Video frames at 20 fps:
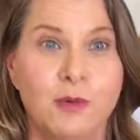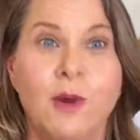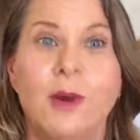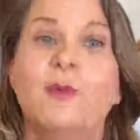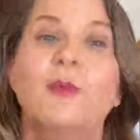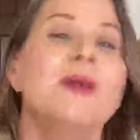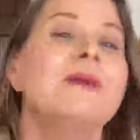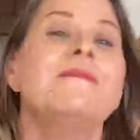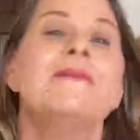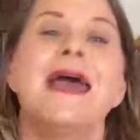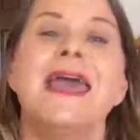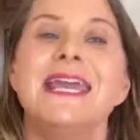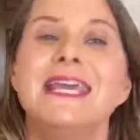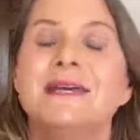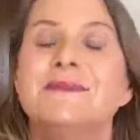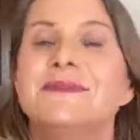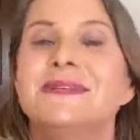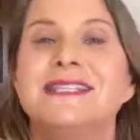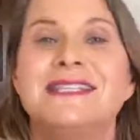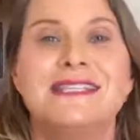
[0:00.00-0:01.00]
when we make
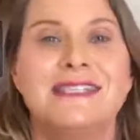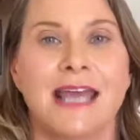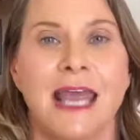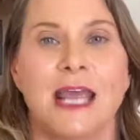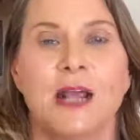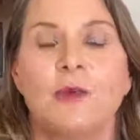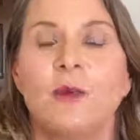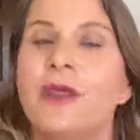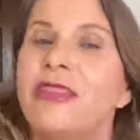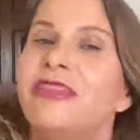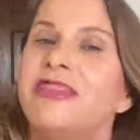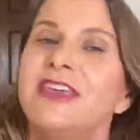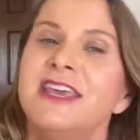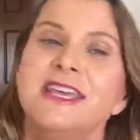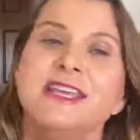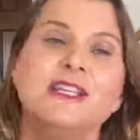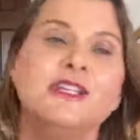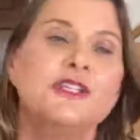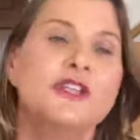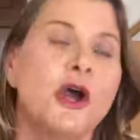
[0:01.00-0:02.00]
a mistake, when
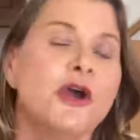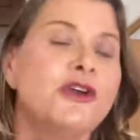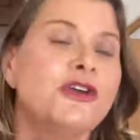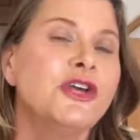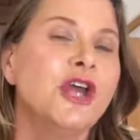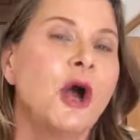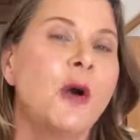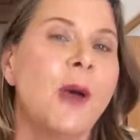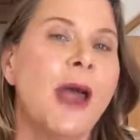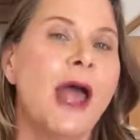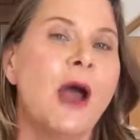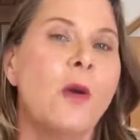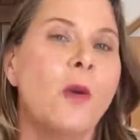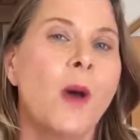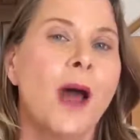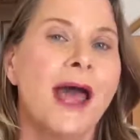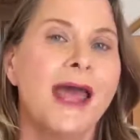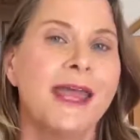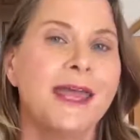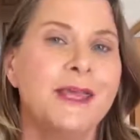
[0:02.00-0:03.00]
things don't go our
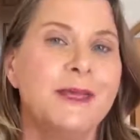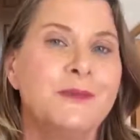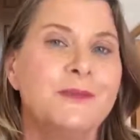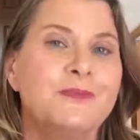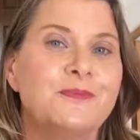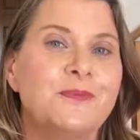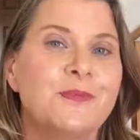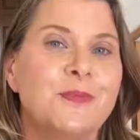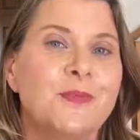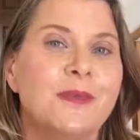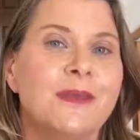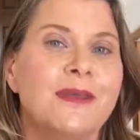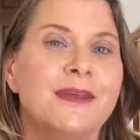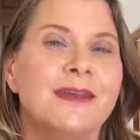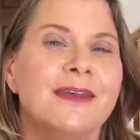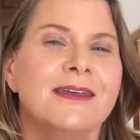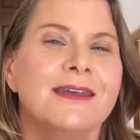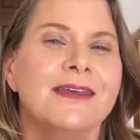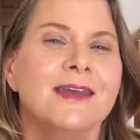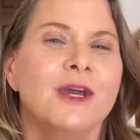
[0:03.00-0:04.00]
way,
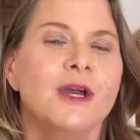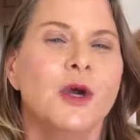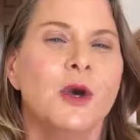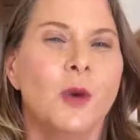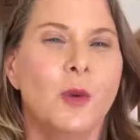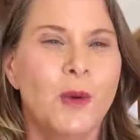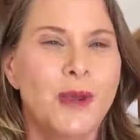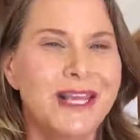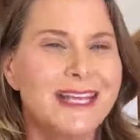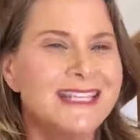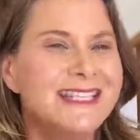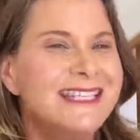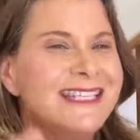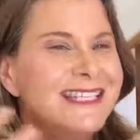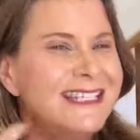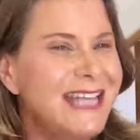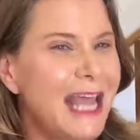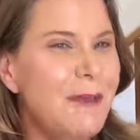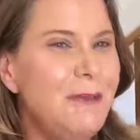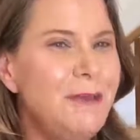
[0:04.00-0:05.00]
we can
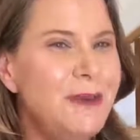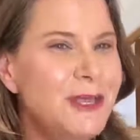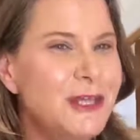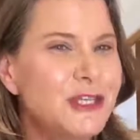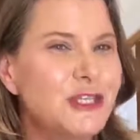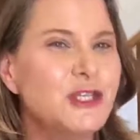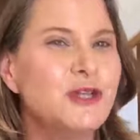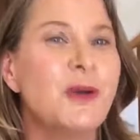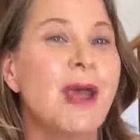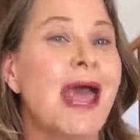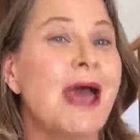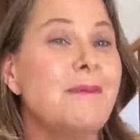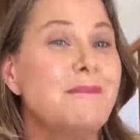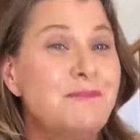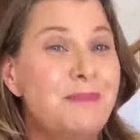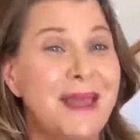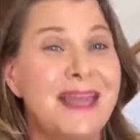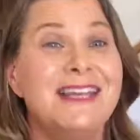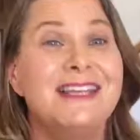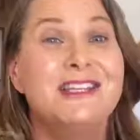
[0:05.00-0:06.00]
step into our
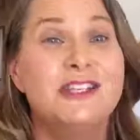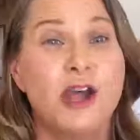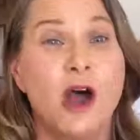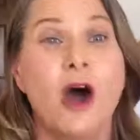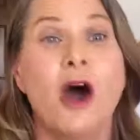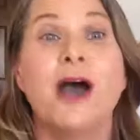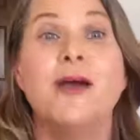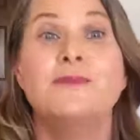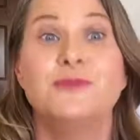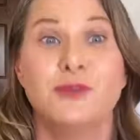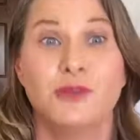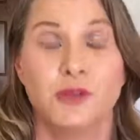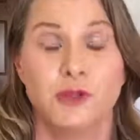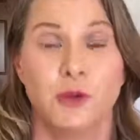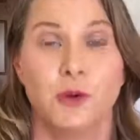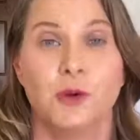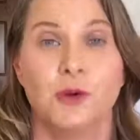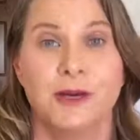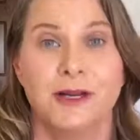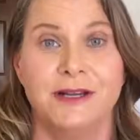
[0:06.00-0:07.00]
bedtime
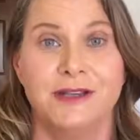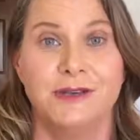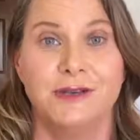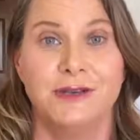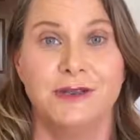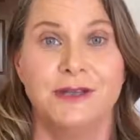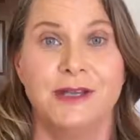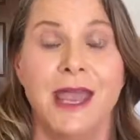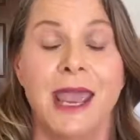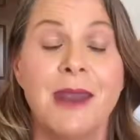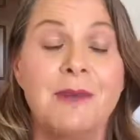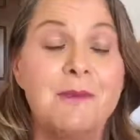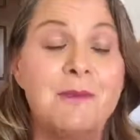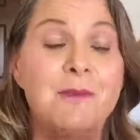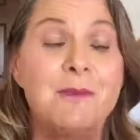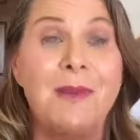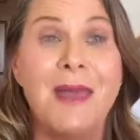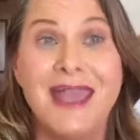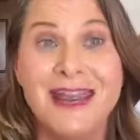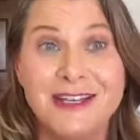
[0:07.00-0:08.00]
stories. And
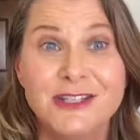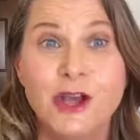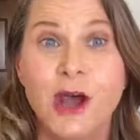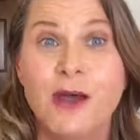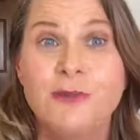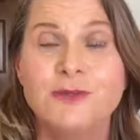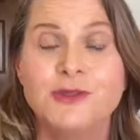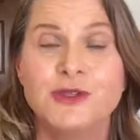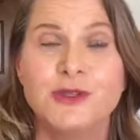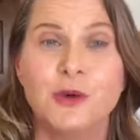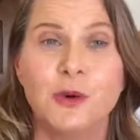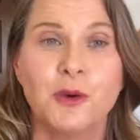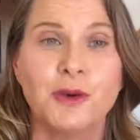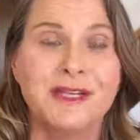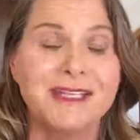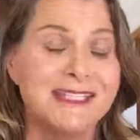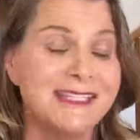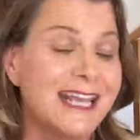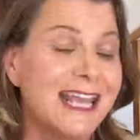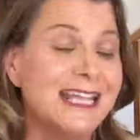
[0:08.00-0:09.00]
bedtime
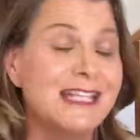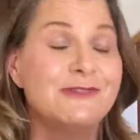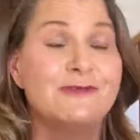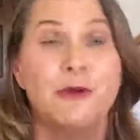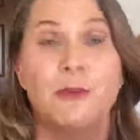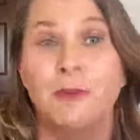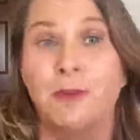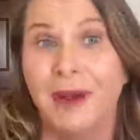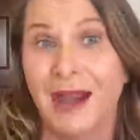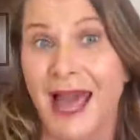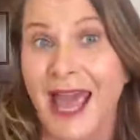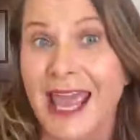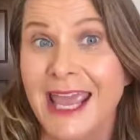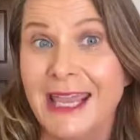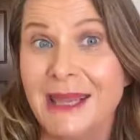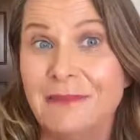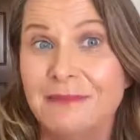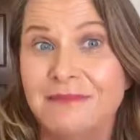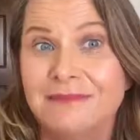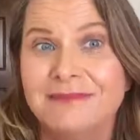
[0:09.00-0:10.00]
stories stands for
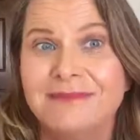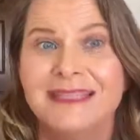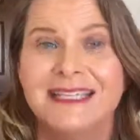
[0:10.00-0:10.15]
blame,